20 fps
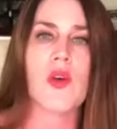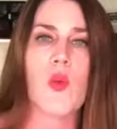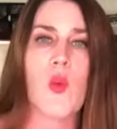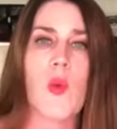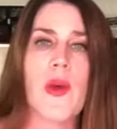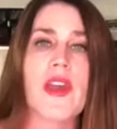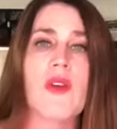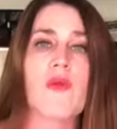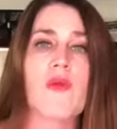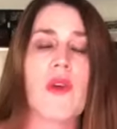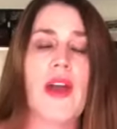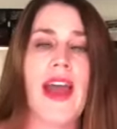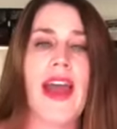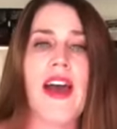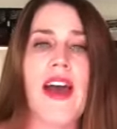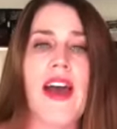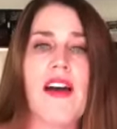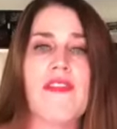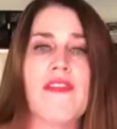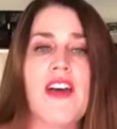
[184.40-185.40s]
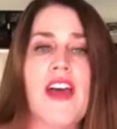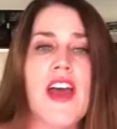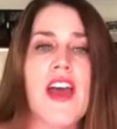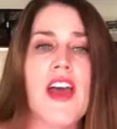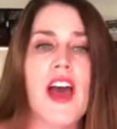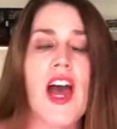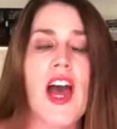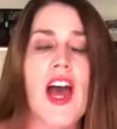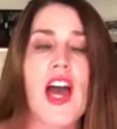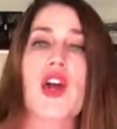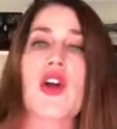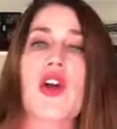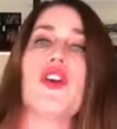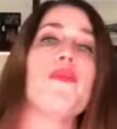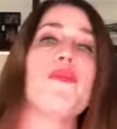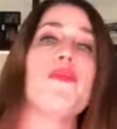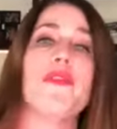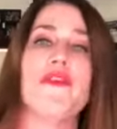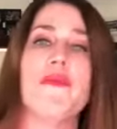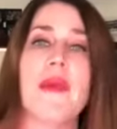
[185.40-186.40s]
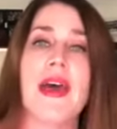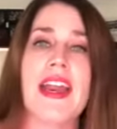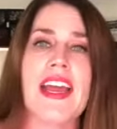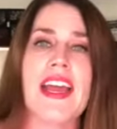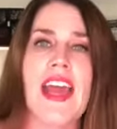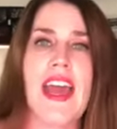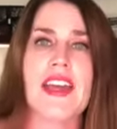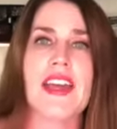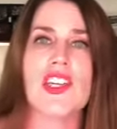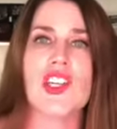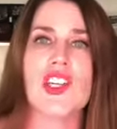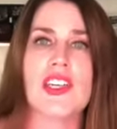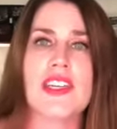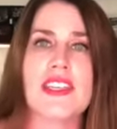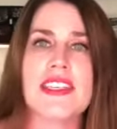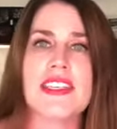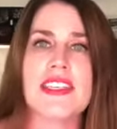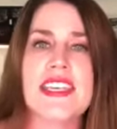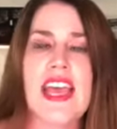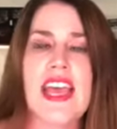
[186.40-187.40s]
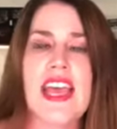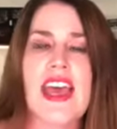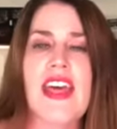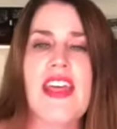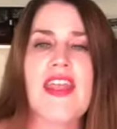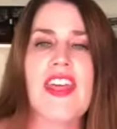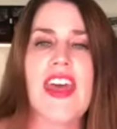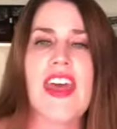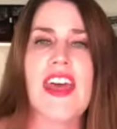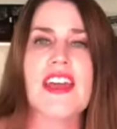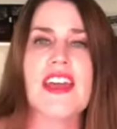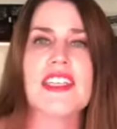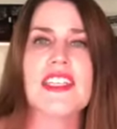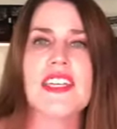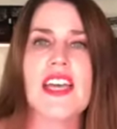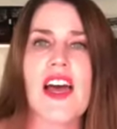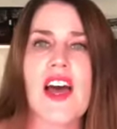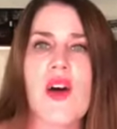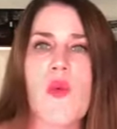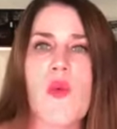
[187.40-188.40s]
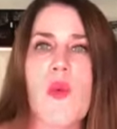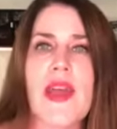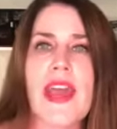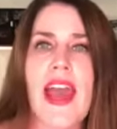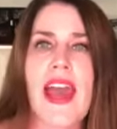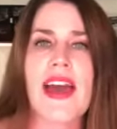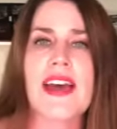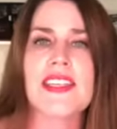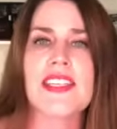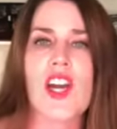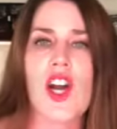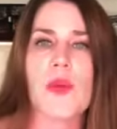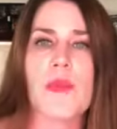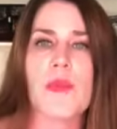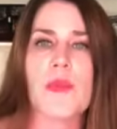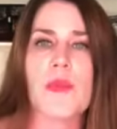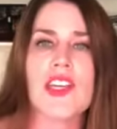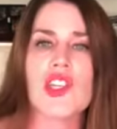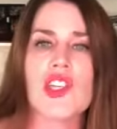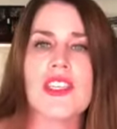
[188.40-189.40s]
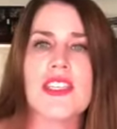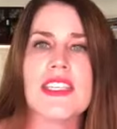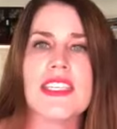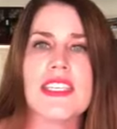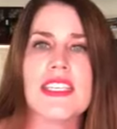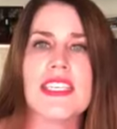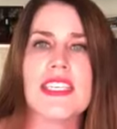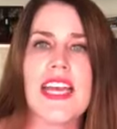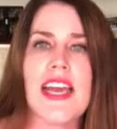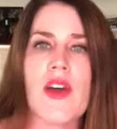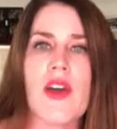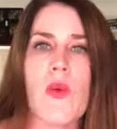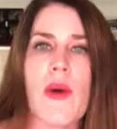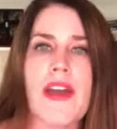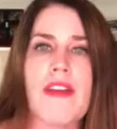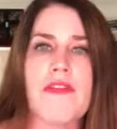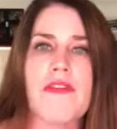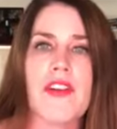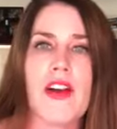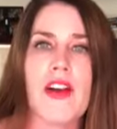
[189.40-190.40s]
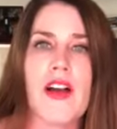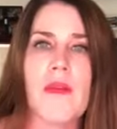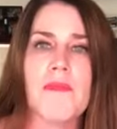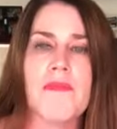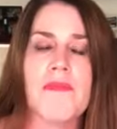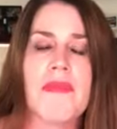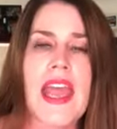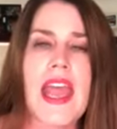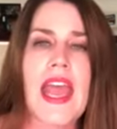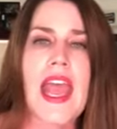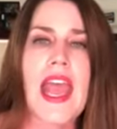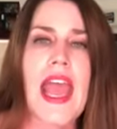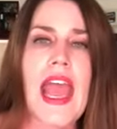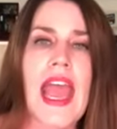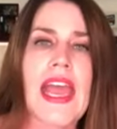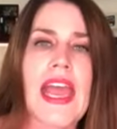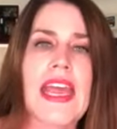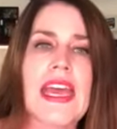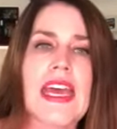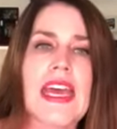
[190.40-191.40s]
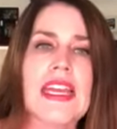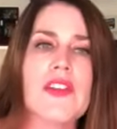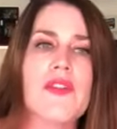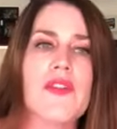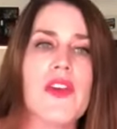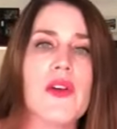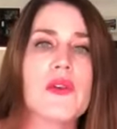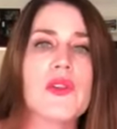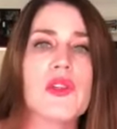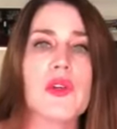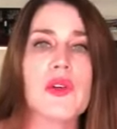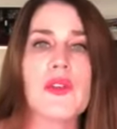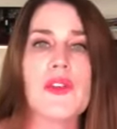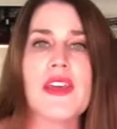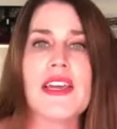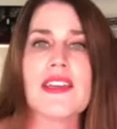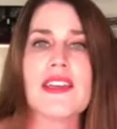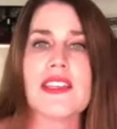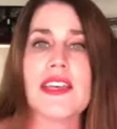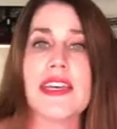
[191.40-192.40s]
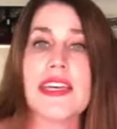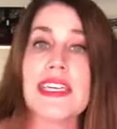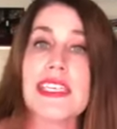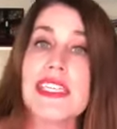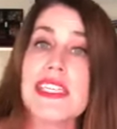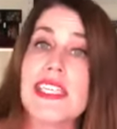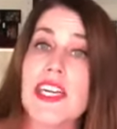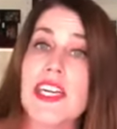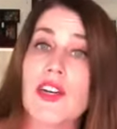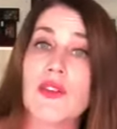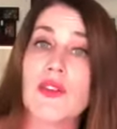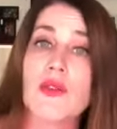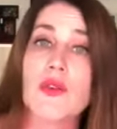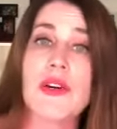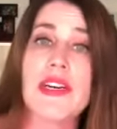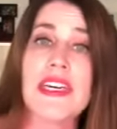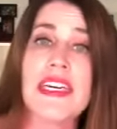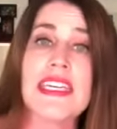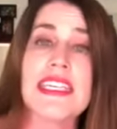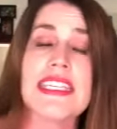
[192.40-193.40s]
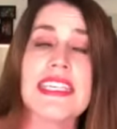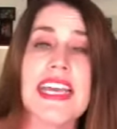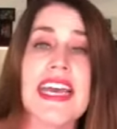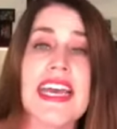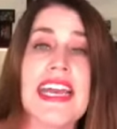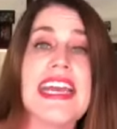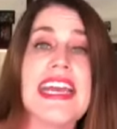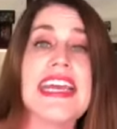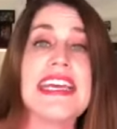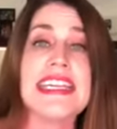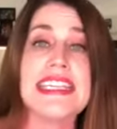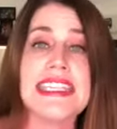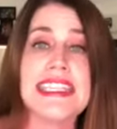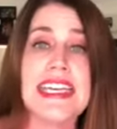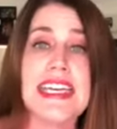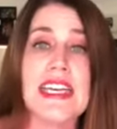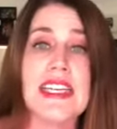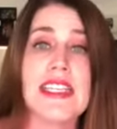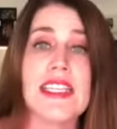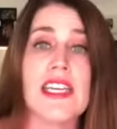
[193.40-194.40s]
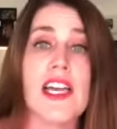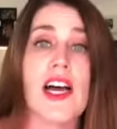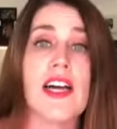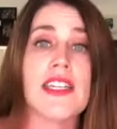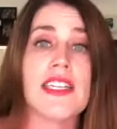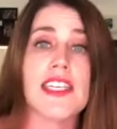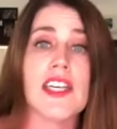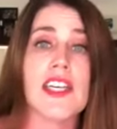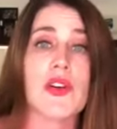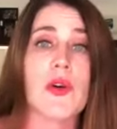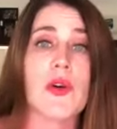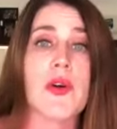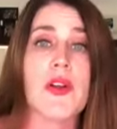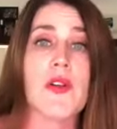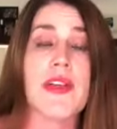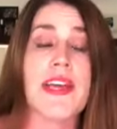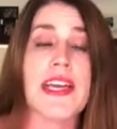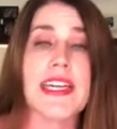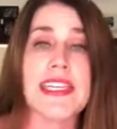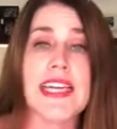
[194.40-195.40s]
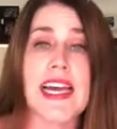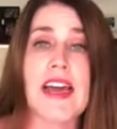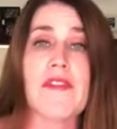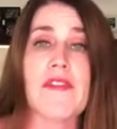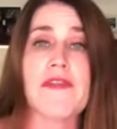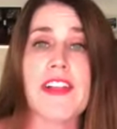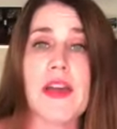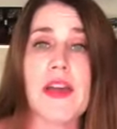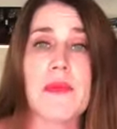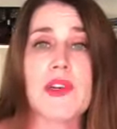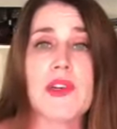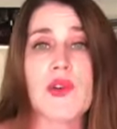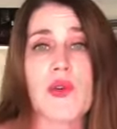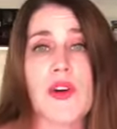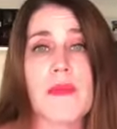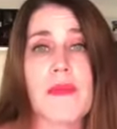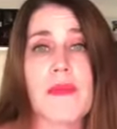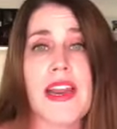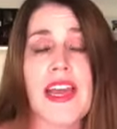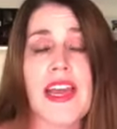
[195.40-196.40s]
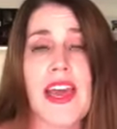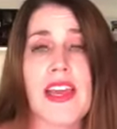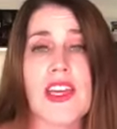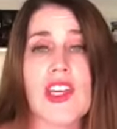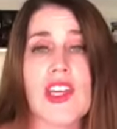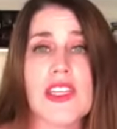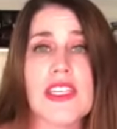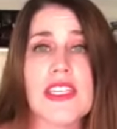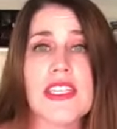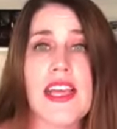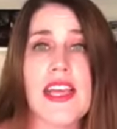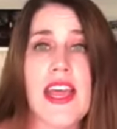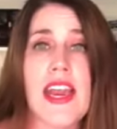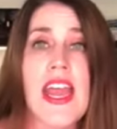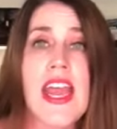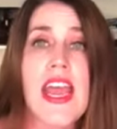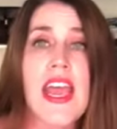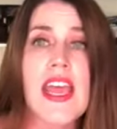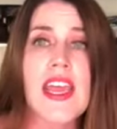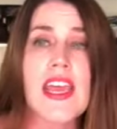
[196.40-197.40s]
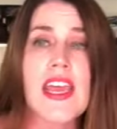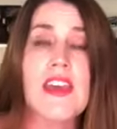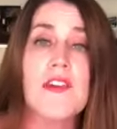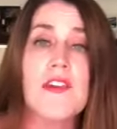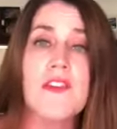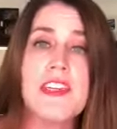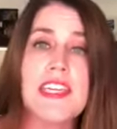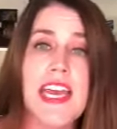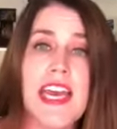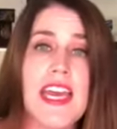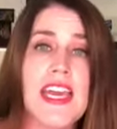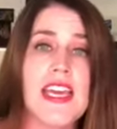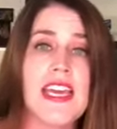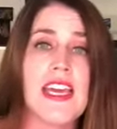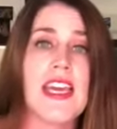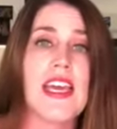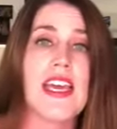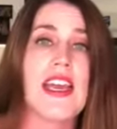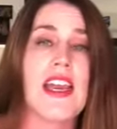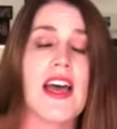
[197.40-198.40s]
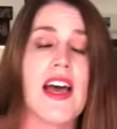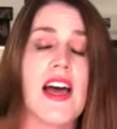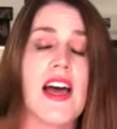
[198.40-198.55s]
we have a group of medications that we ask our patients to stay away from. And those are things like steroids and NSAIDs, non-steroidal anti-inflammatory medications that, if taken